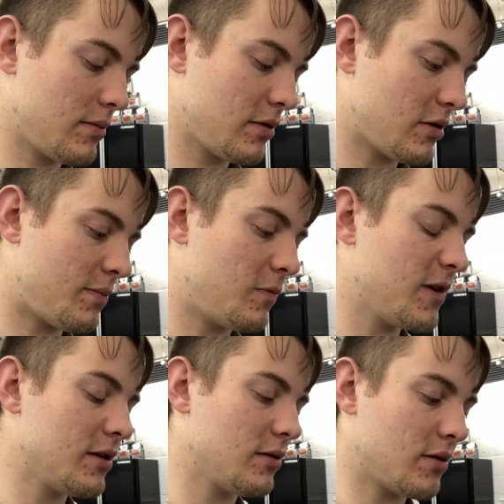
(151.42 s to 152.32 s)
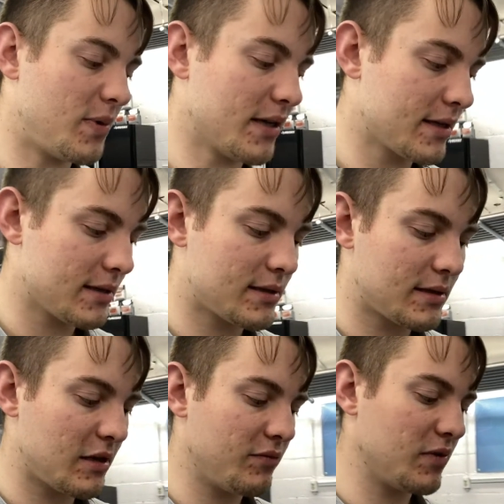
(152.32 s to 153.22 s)
the buckets,
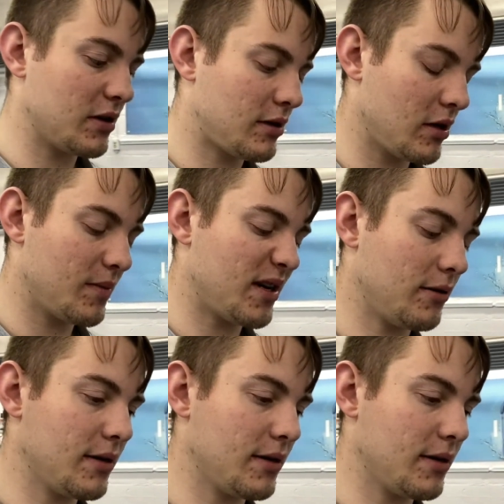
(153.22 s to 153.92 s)
even when you clean them out,